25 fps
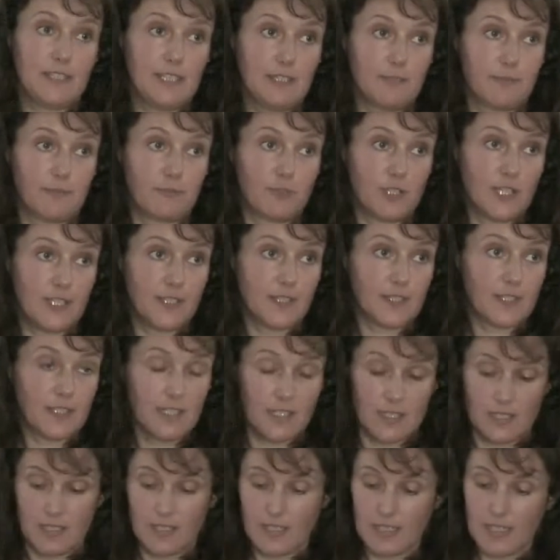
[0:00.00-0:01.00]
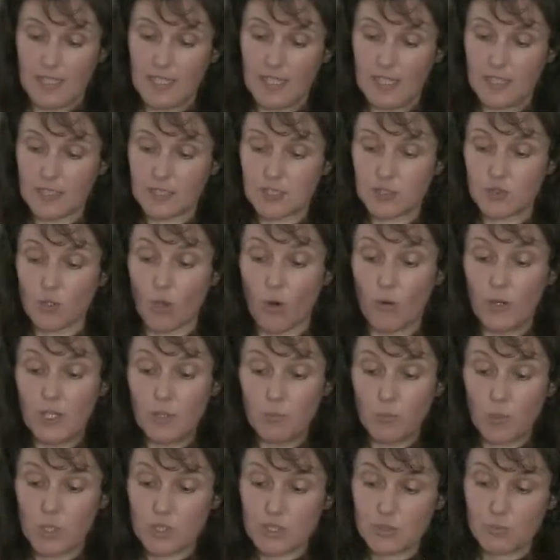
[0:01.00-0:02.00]
different
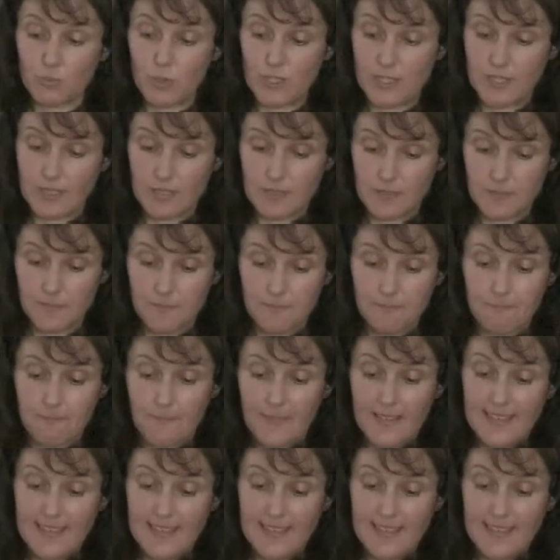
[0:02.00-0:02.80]
story was written.